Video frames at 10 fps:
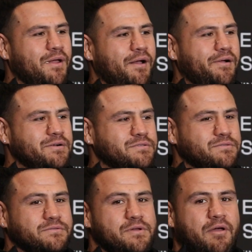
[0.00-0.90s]

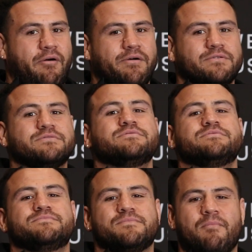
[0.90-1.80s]
Tyre, back here.
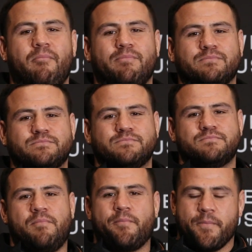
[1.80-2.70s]
The
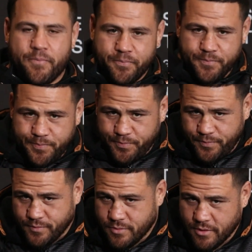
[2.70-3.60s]
last time you were
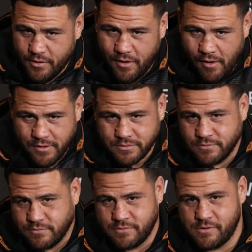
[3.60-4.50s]
in Australia,
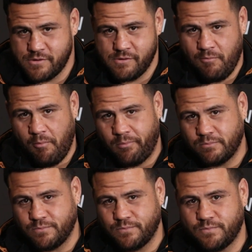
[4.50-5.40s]
as mentioned, you were
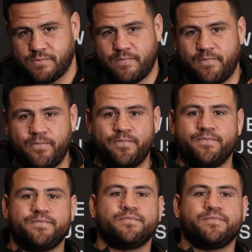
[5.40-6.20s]
fighting in Sydney.